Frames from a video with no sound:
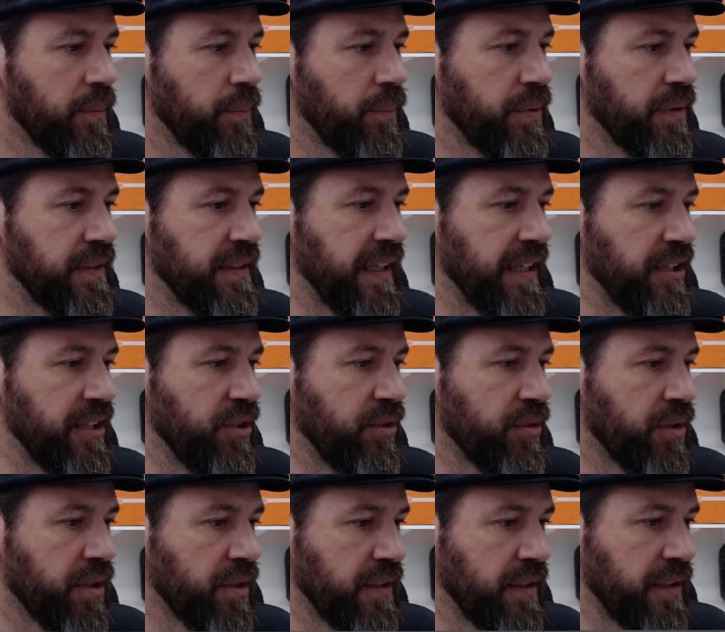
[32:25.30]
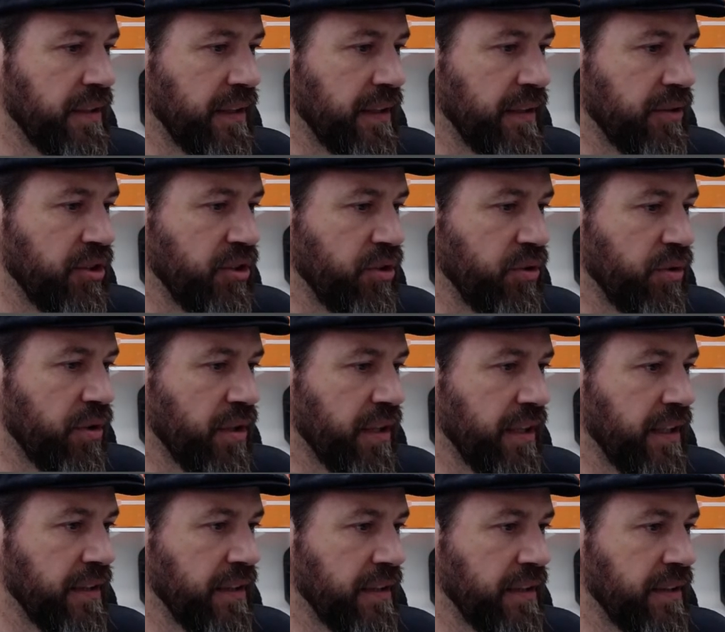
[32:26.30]
Put that URL,
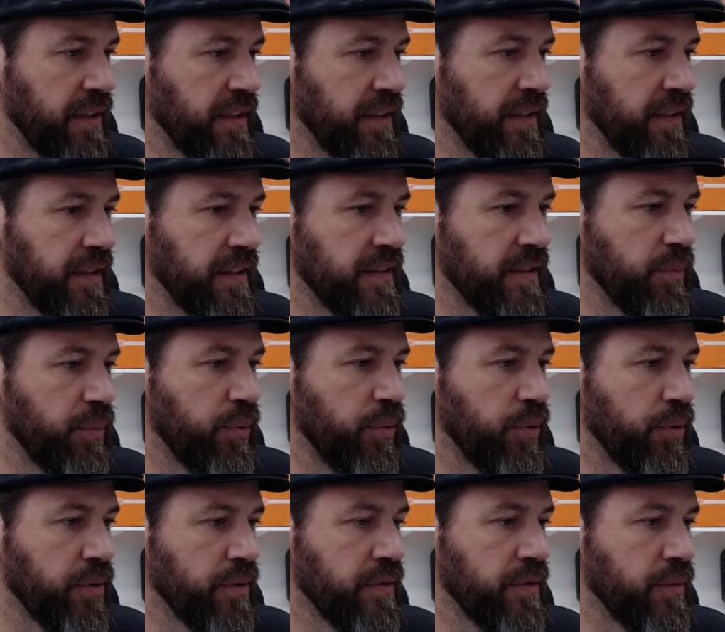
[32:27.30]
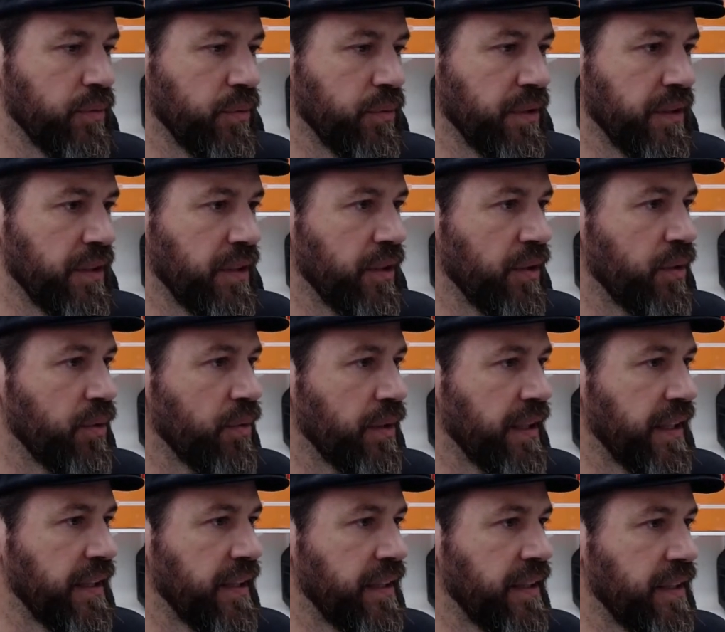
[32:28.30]
URL in there. That's important. And we can go
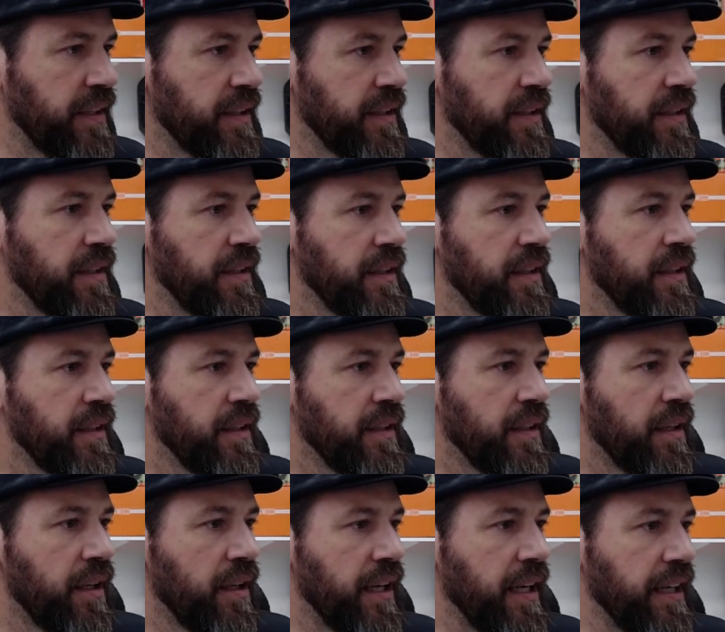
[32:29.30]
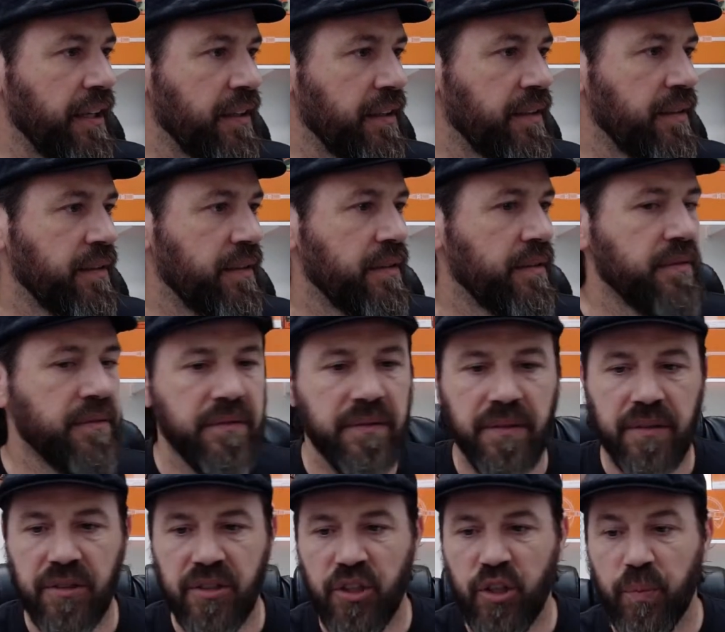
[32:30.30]
right here. All right.
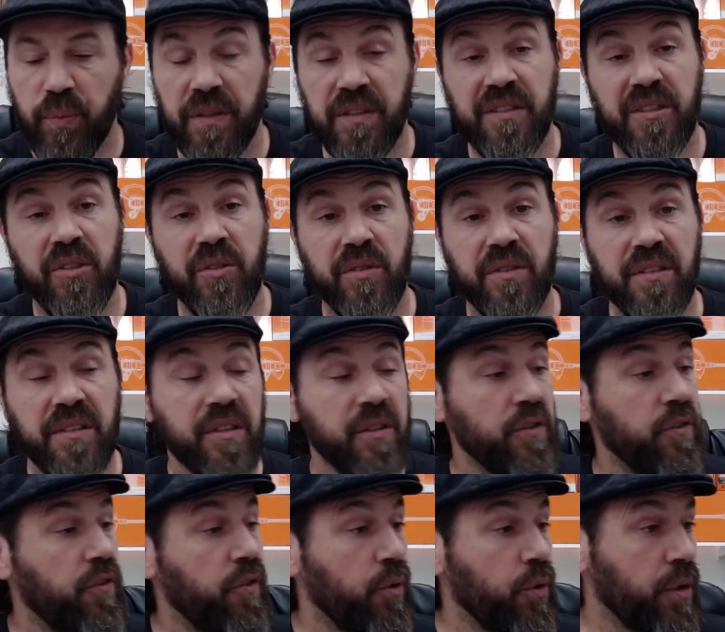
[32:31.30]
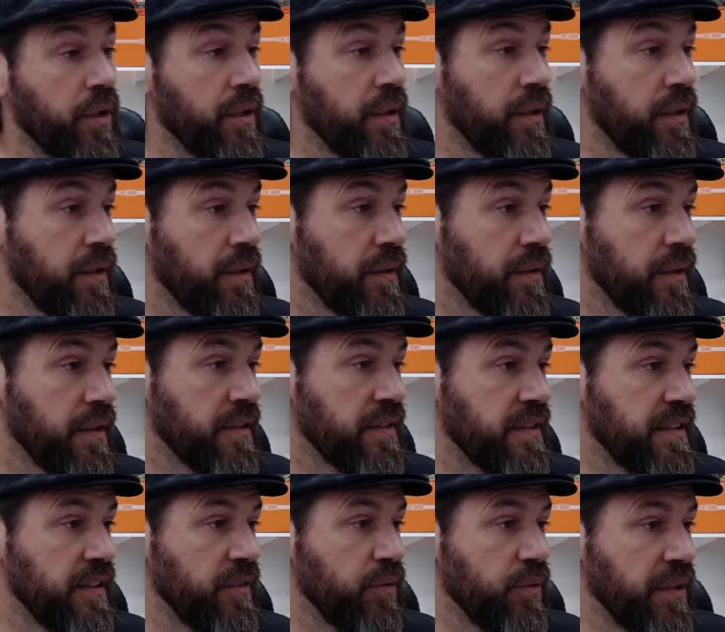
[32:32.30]
2 plus 2 is still 4. Let's
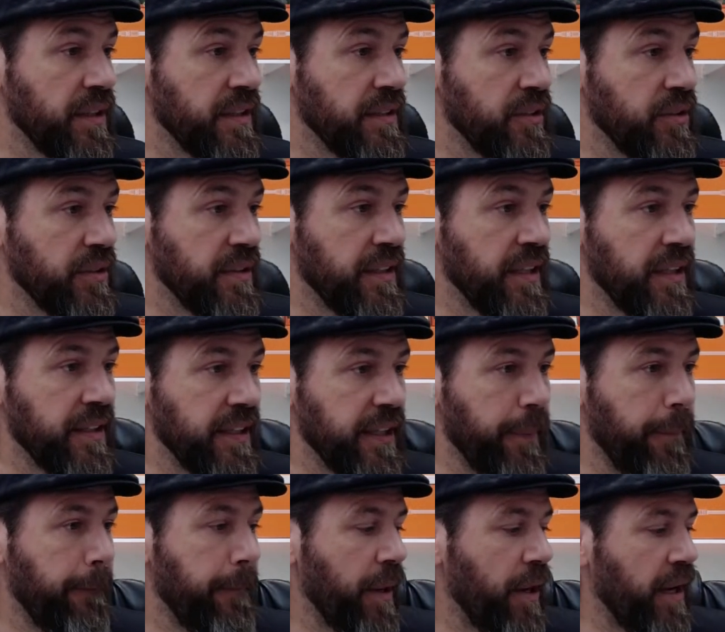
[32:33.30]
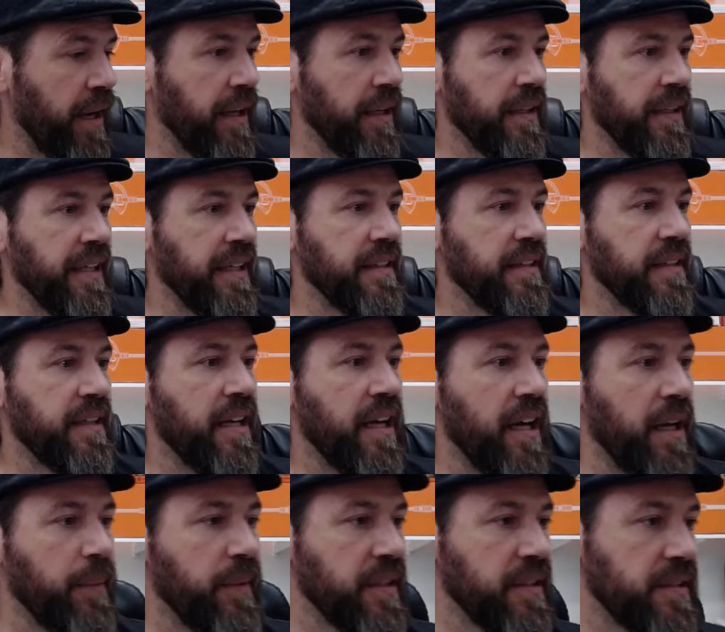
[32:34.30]
see if we can do it now. Yep. All right. Get in the
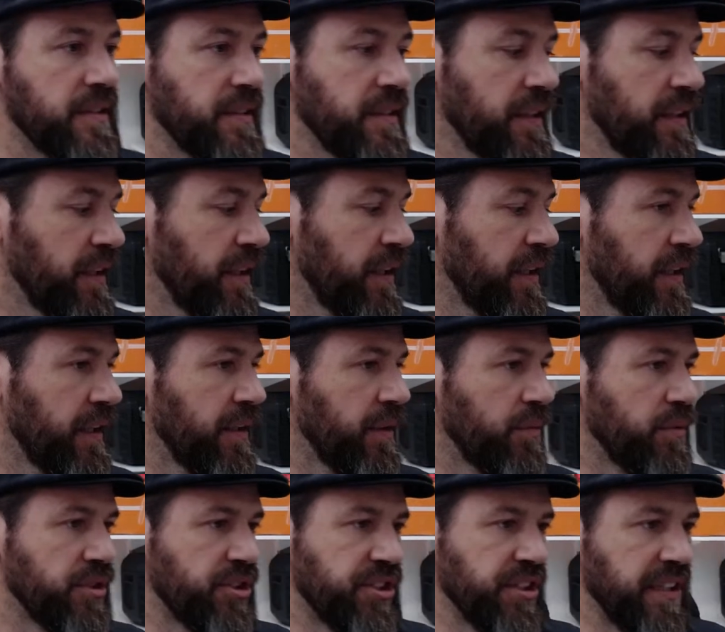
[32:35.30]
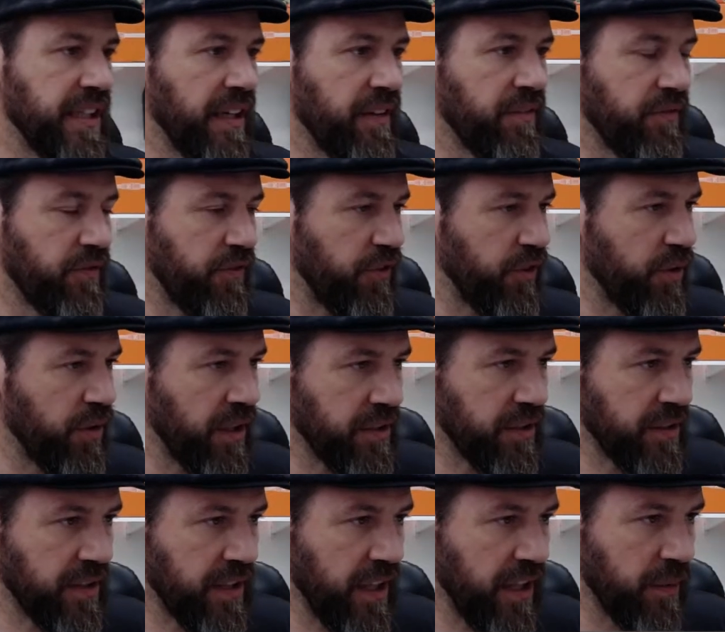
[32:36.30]
comments. We should have a few
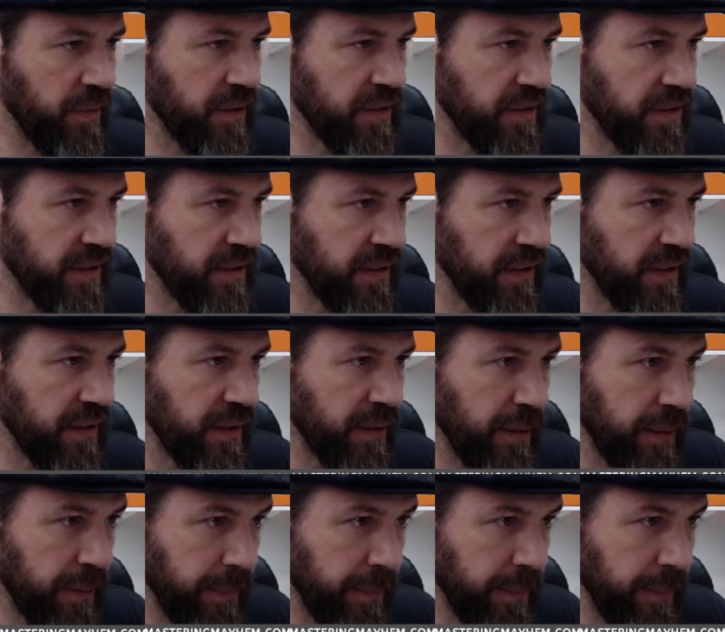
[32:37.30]
hundred comments in there.